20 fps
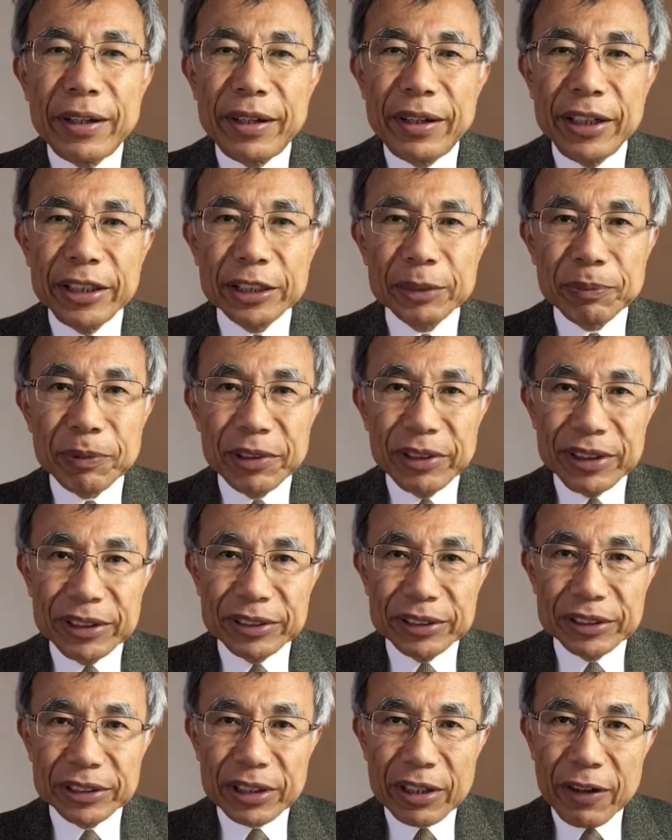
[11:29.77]

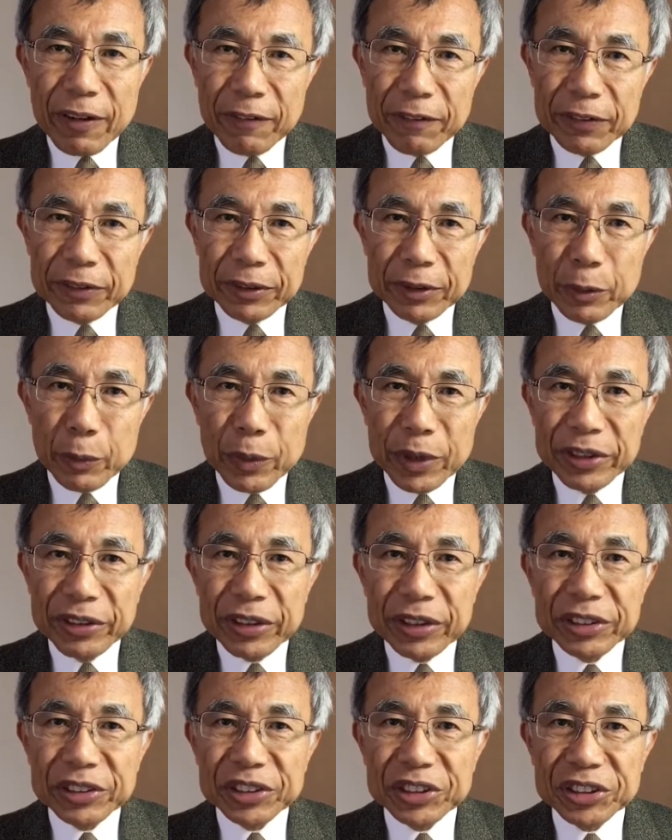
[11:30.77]
Respondents often will
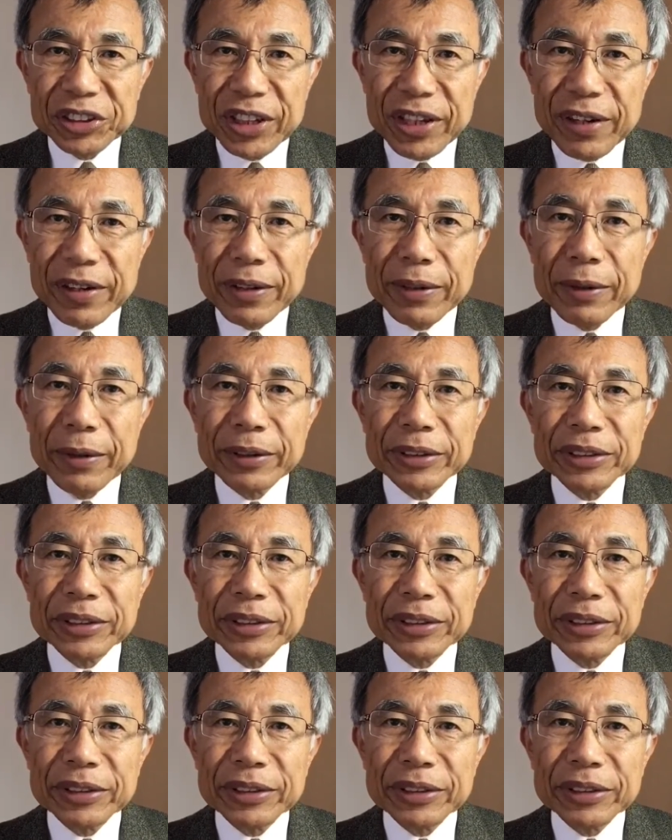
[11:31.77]
not share